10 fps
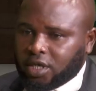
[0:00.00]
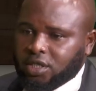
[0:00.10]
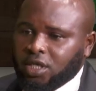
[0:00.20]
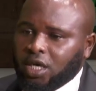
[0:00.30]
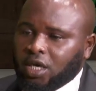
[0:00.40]

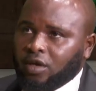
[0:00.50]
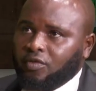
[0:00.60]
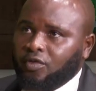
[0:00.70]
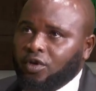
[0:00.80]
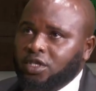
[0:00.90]
Yes.
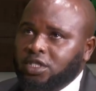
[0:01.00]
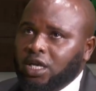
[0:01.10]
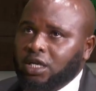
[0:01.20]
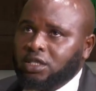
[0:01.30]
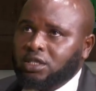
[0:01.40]
For
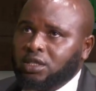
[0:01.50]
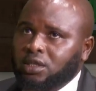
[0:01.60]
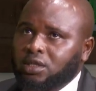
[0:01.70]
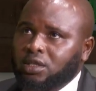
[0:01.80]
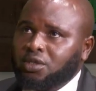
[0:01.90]
instance,
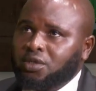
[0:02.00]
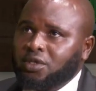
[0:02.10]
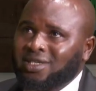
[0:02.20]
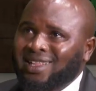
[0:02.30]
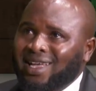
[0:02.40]
the
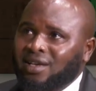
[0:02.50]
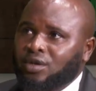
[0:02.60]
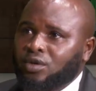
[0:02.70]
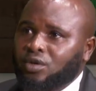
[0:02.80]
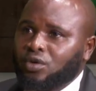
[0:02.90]
injuries
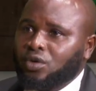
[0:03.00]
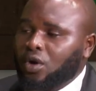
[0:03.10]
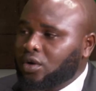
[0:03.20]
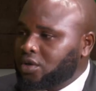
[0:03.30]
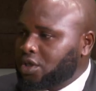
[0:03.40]
like
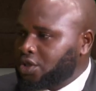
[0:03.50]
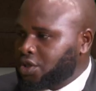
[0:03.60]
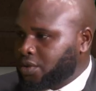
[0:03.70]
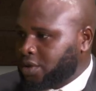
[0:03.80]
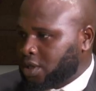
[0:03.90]
gun
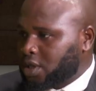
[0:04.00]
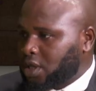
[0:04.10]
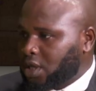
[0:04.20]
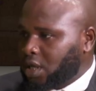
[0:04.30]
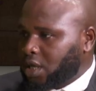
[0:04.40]
injury,
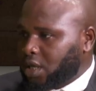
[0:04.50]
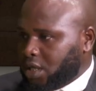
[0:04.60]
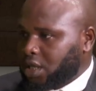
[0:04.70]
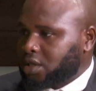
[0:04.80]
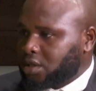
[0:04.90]

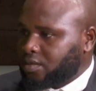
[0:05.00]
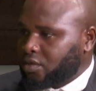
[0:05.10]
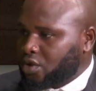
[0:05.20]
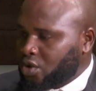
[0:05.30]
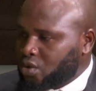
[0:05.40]
yes,
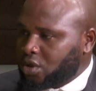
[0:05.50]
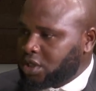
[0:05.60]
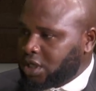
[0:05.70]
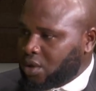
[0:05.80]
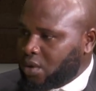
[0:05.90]
those
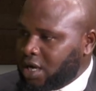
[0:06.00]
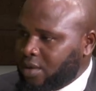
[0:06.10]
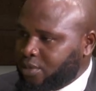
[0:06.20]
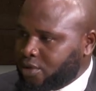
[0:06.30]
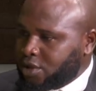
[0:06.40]
ones they
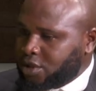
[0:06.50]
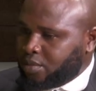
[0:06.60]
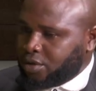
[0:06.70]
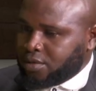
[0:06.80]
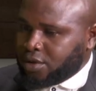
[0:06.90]
require
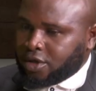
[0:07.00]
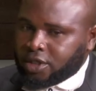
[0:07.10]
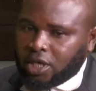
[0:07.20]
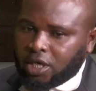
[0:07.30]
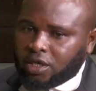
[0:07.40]
police report
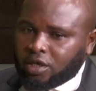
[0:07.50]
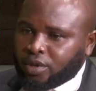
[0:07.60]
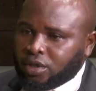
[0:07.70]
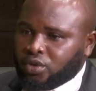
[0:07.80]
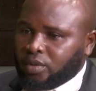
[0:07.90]
because the
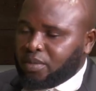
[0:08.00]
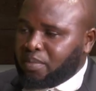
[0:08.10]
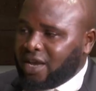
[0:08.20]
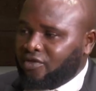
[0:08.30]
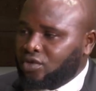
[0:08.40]
police will be
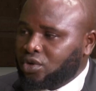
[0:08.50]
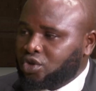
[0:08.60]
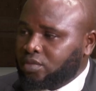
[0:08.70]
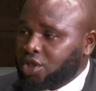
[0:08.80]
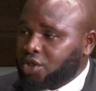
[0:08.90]
mindful
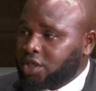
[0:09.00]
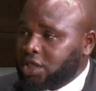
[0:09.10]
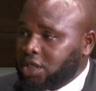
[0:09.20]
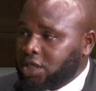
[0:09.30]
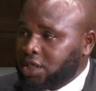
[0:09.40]
not to be
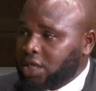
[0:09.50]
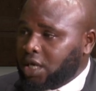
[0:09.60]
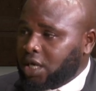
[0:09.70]
treating